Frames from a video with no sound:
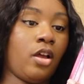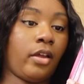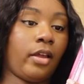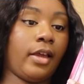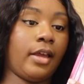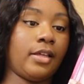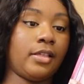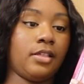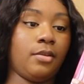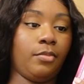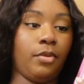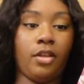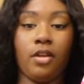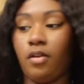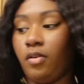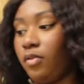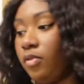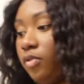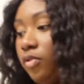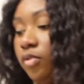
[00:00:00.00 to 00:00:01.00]
Okay, simply
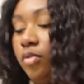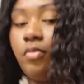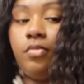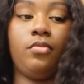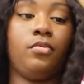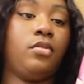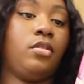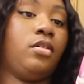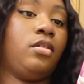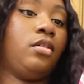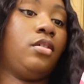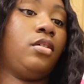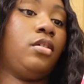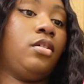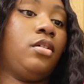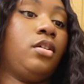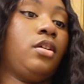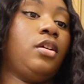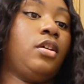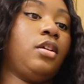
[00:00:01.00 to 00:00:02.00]
hold
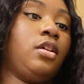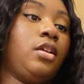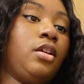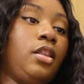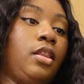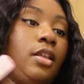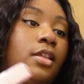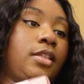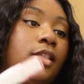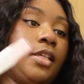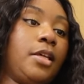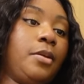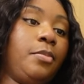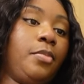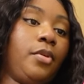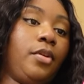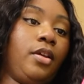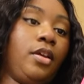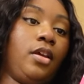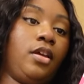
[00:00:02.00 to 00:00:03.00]
the
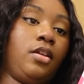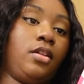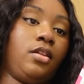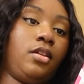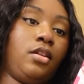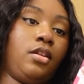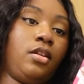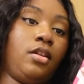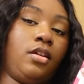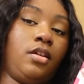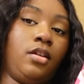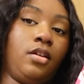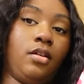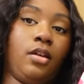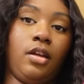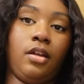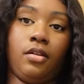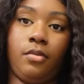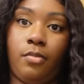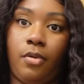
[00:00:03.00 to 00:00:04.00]
tip and
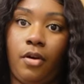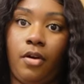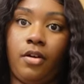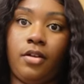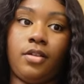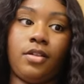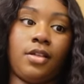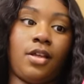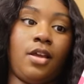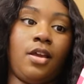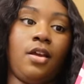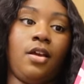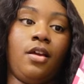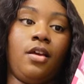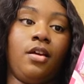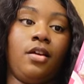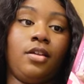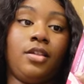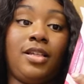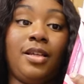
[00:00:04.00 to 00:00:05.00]
pause.
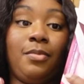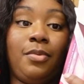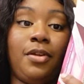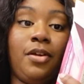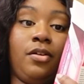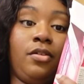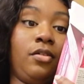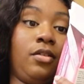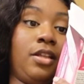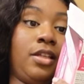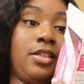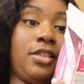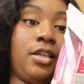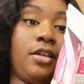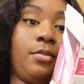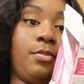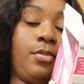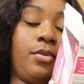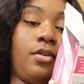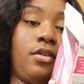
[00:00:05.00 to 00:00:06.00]
Simply hold the
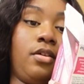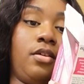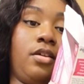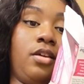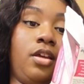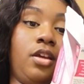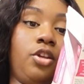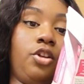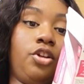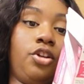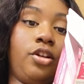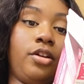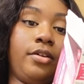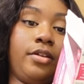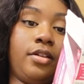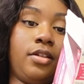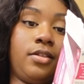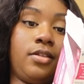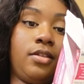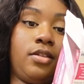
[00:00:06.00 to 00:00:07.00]
tip in your
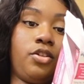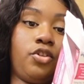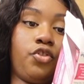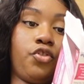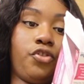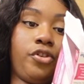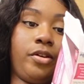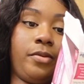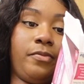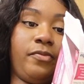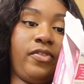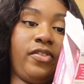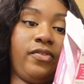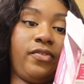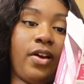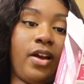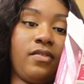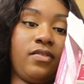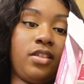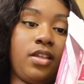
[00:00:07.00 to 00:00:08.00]
urine stream for
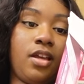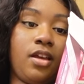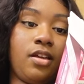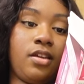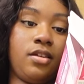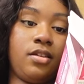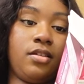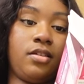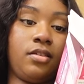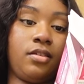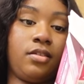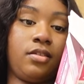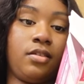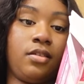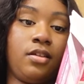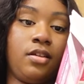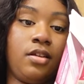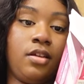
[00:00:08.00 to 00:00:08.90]
5 seconds.